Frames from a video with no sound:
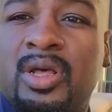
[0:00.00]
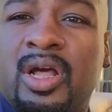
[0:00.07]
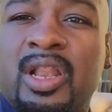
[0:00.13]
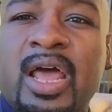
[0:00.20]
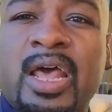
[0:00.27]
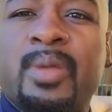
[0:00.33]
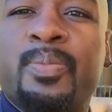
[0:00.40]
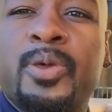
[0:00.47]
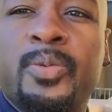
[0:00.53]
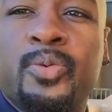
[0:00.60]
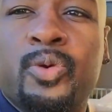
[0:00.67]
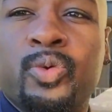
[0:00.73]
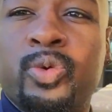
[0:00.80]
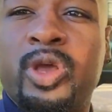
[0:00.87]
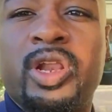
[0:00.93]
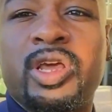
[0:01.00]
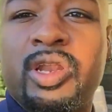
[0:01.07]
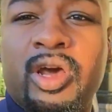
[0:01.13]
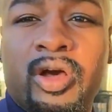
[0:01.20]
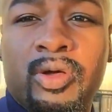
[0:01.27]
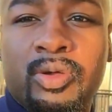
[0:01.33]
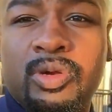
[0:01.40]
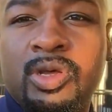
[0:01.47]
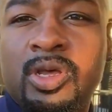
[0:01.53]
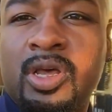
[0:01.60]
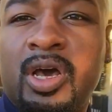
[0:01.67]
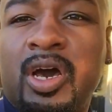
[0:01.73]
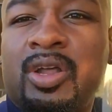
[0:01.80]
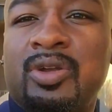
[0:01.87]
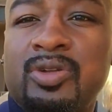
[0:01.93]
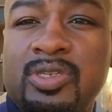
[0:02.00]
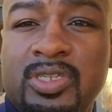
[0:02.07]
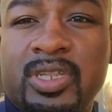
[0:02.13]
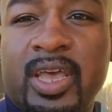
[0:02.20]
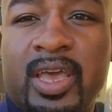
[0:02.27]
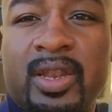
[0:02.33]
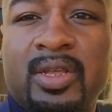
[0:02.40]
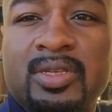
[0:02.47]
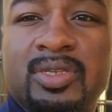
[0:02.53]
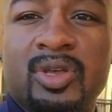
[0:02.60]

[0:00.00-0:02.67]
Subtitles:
A lot of people really don't understand it.